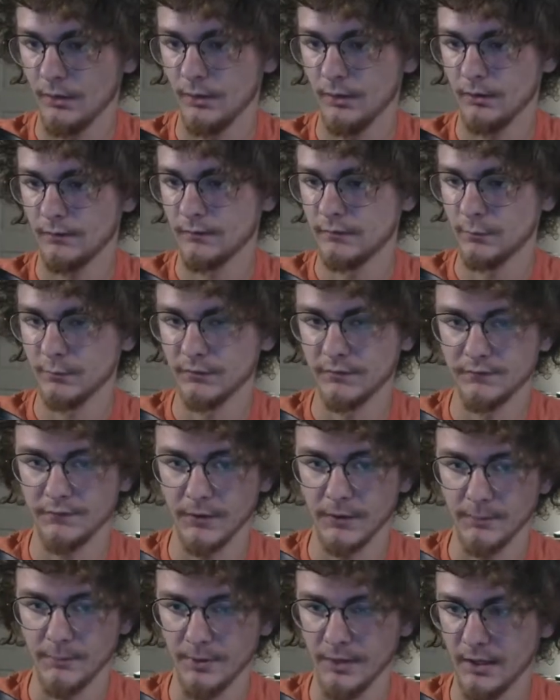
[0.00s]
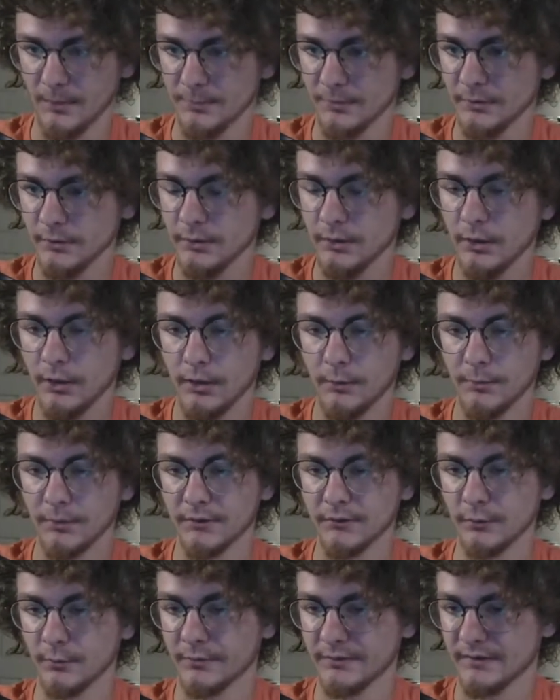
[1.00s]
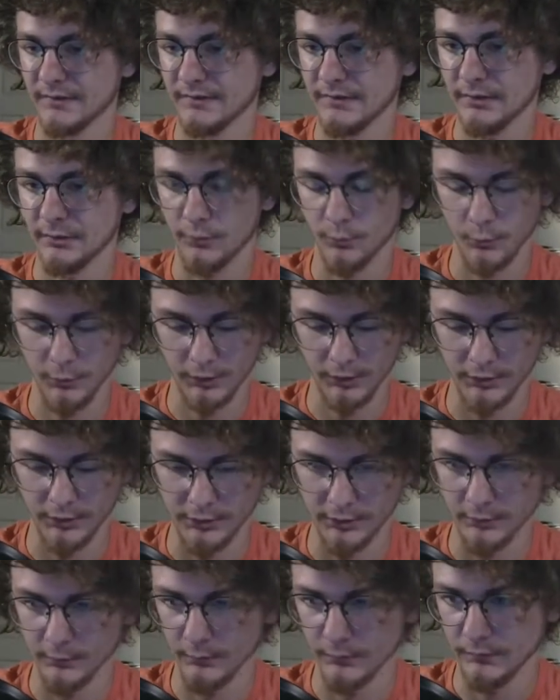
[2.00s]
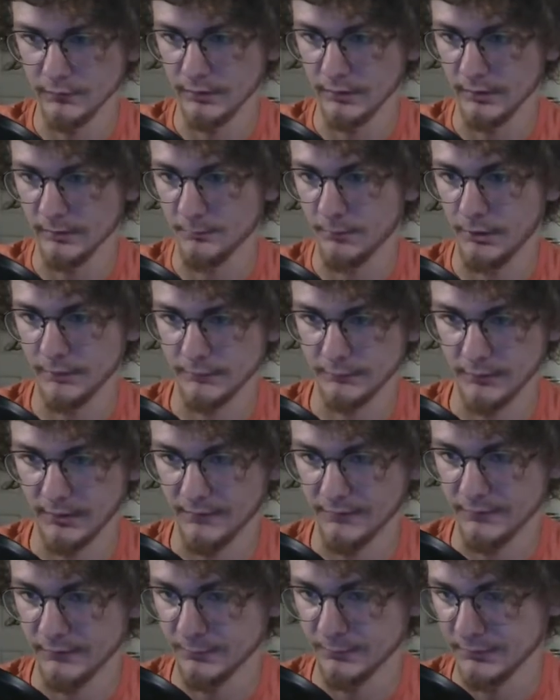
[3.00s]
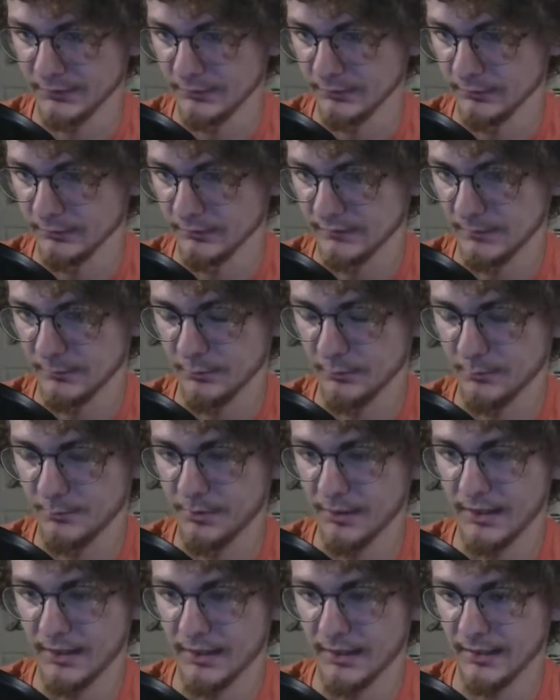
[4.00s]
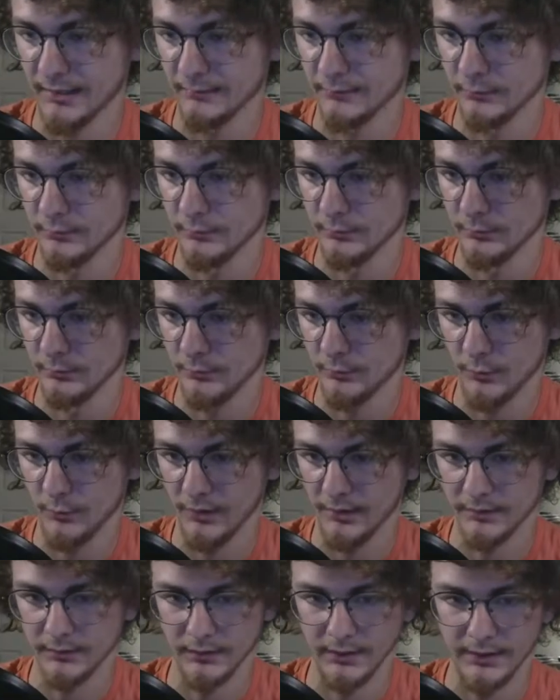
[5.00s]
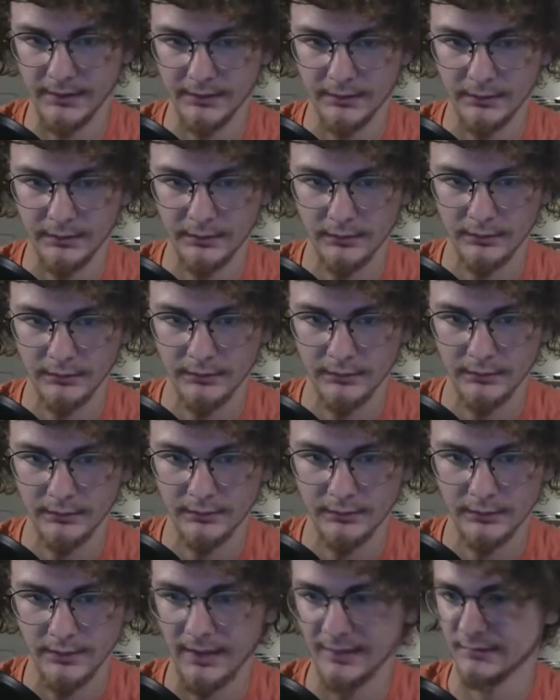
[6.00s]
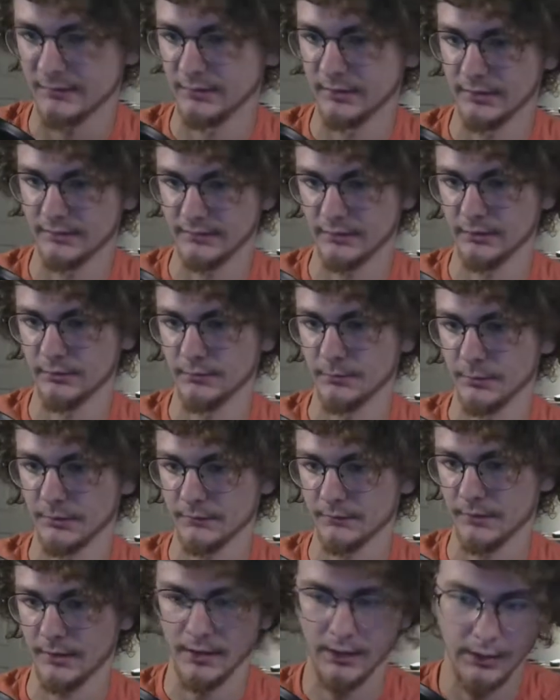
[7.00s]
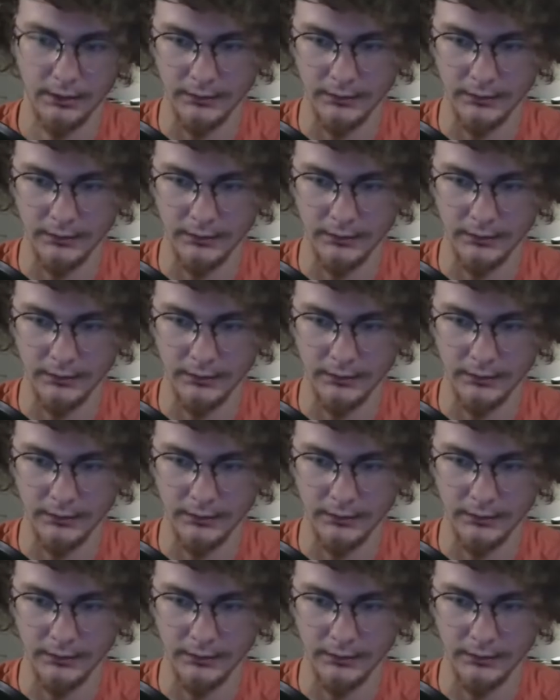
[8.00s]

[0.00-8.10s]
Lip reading: This one's very popular, but it's almost identical. We're going to use Montserrat in this particular example, but I do quite like... Actually, let's not use Montserrat.